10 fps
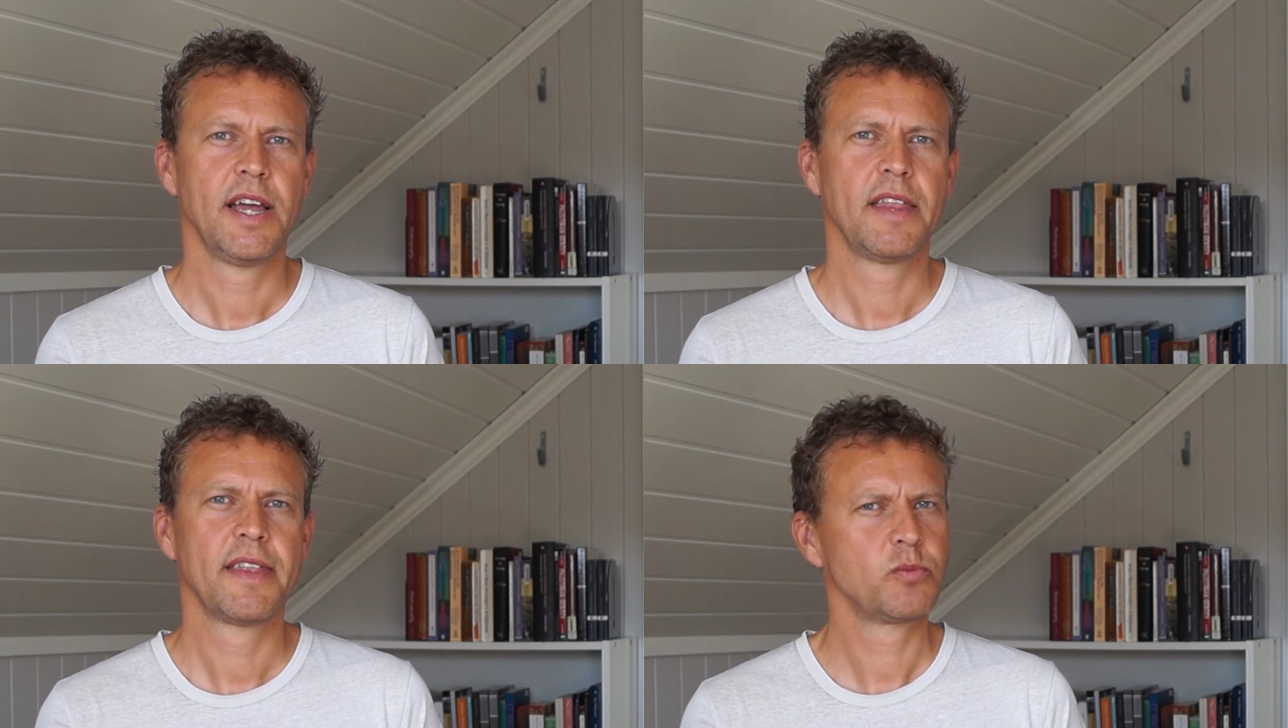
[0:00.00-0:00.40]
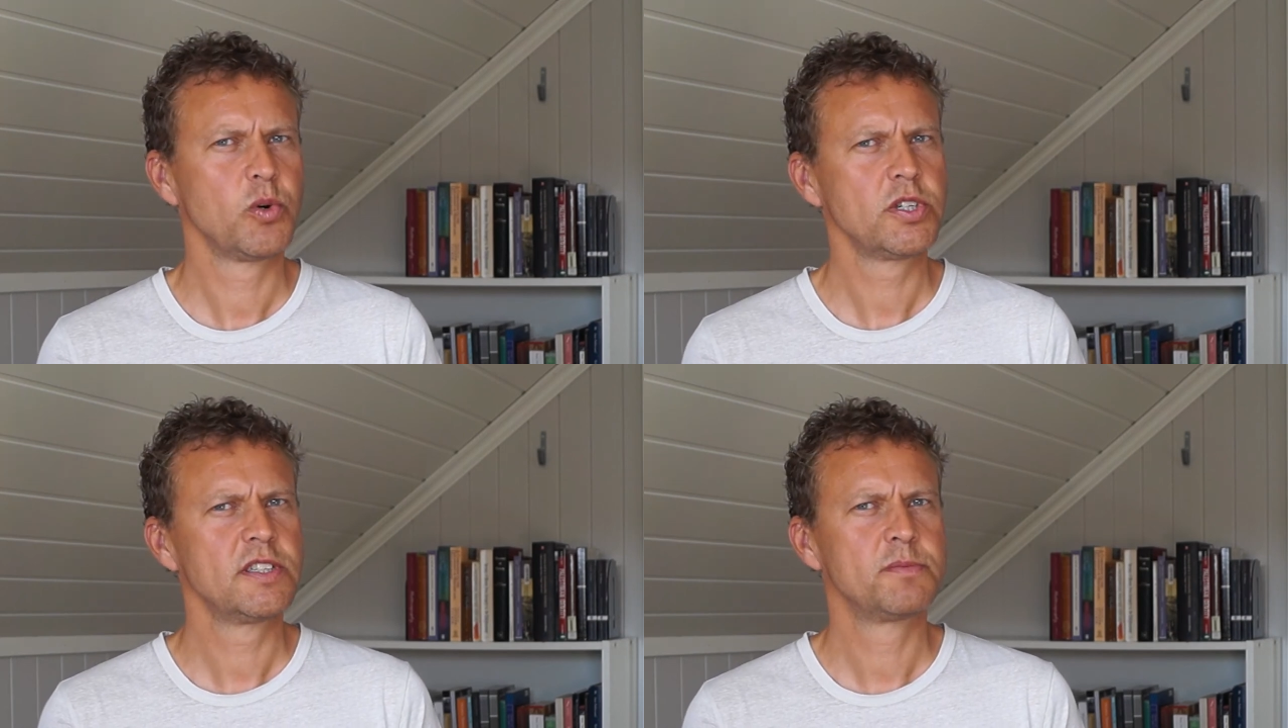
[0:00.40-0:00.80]
and that
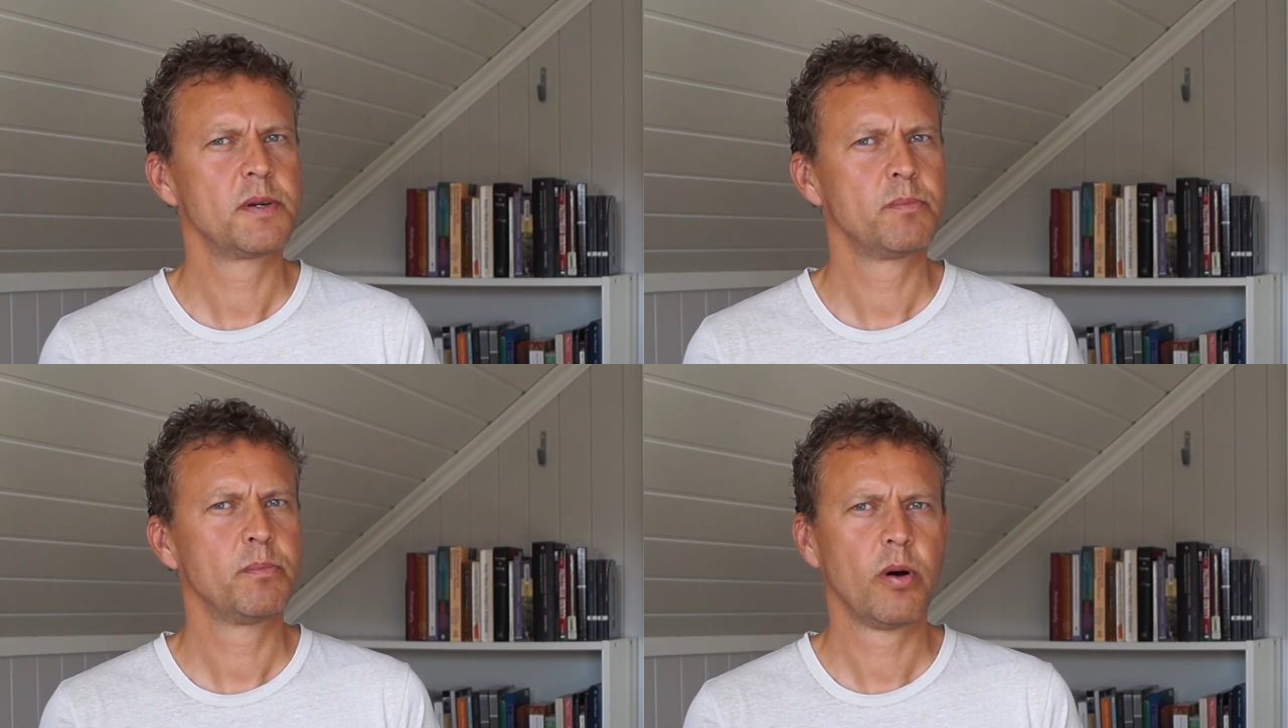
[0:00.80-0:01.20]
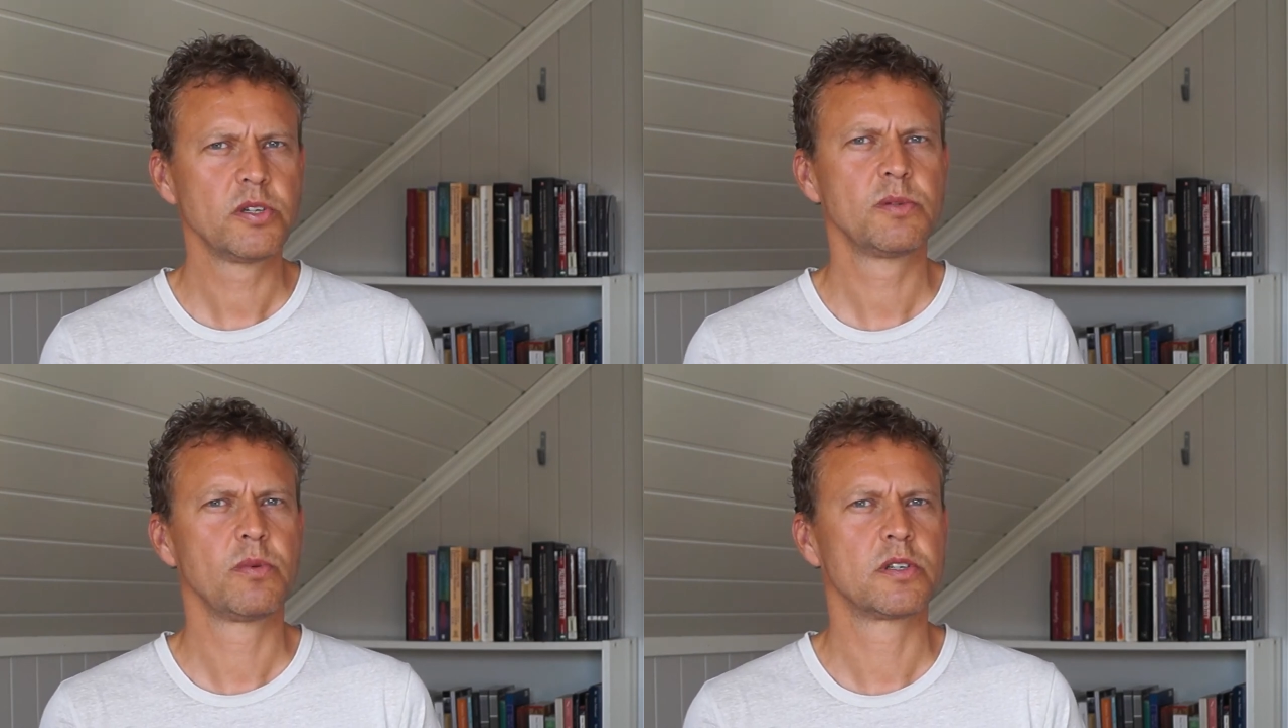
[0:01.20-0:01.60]
what it's been
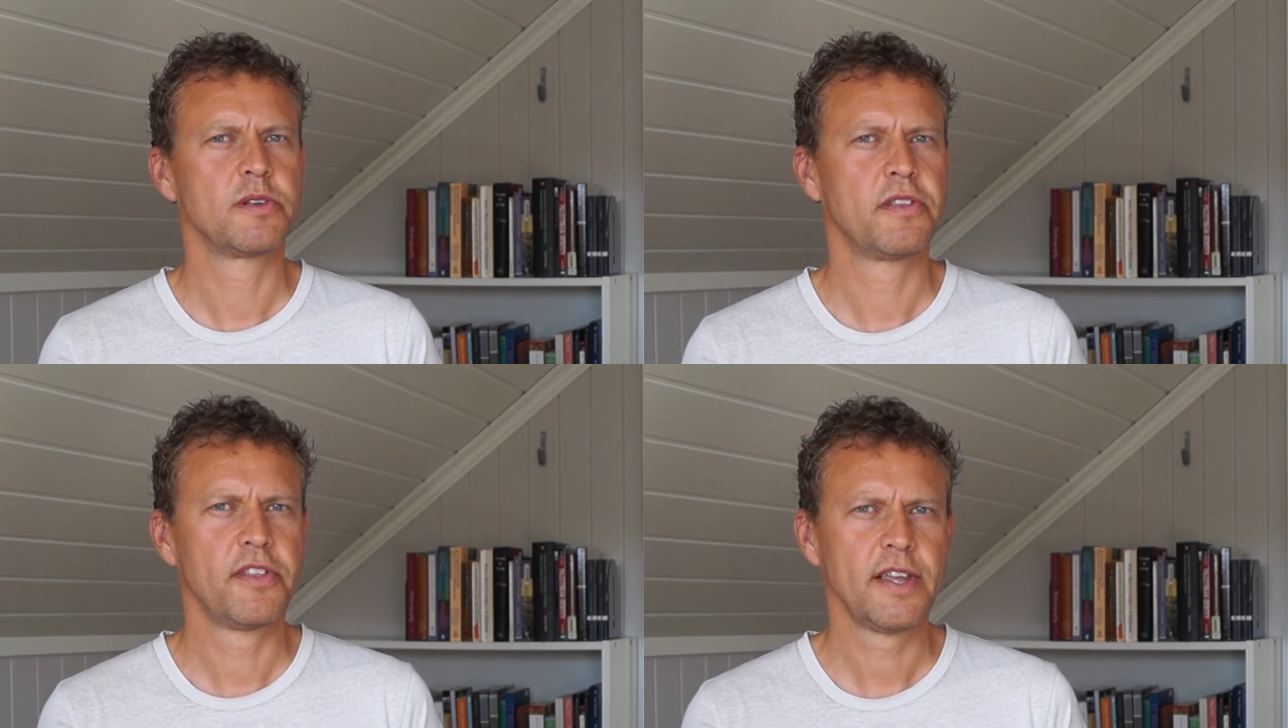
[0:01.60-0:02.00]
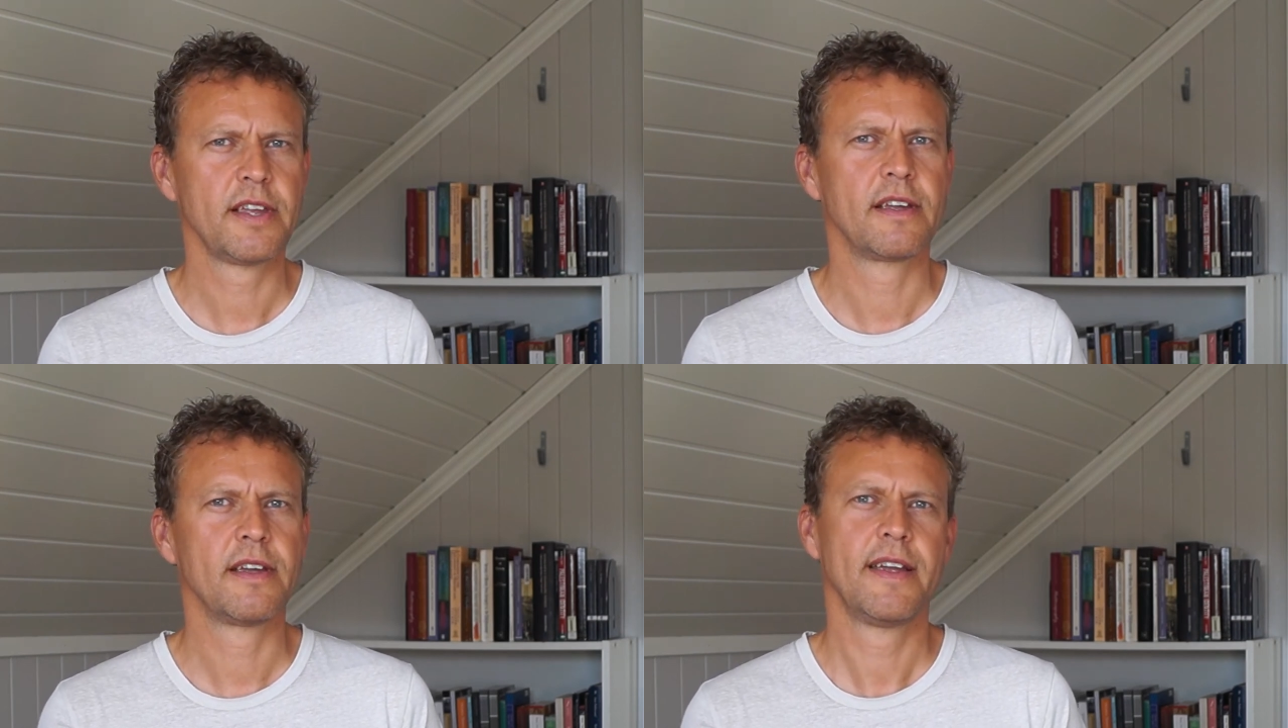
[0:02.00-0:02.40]
possible to
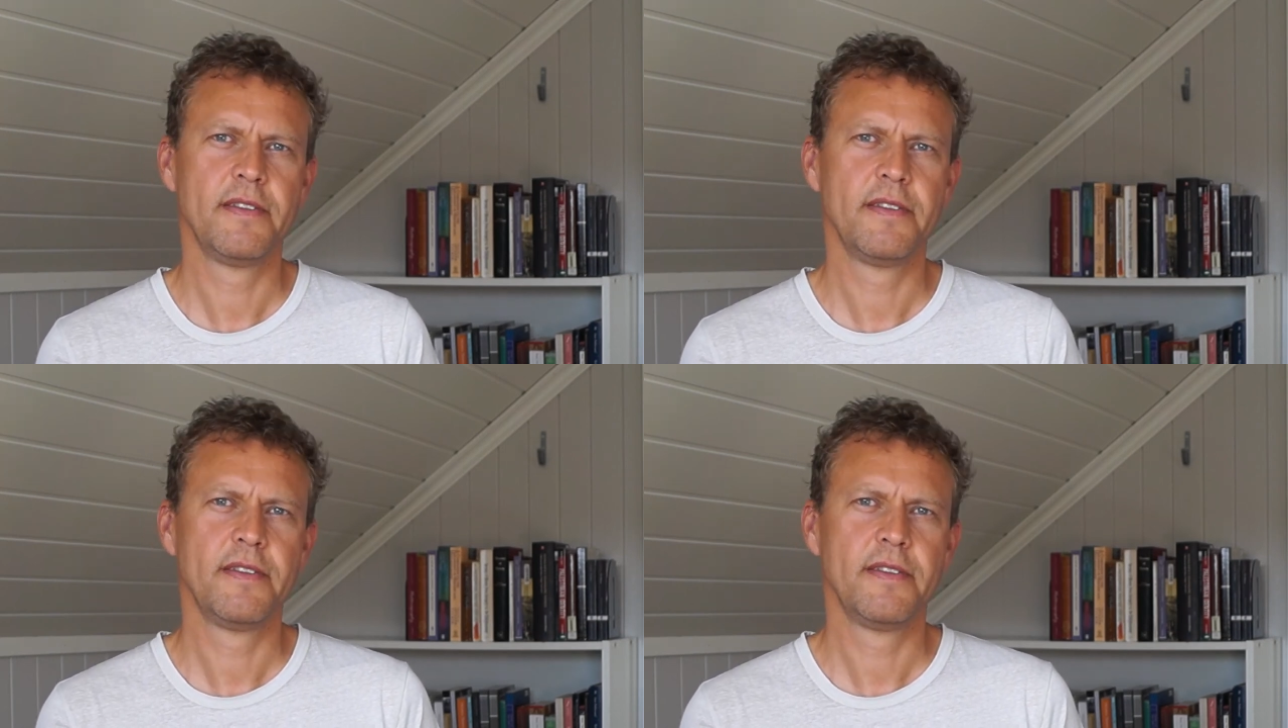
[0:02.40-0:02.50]
think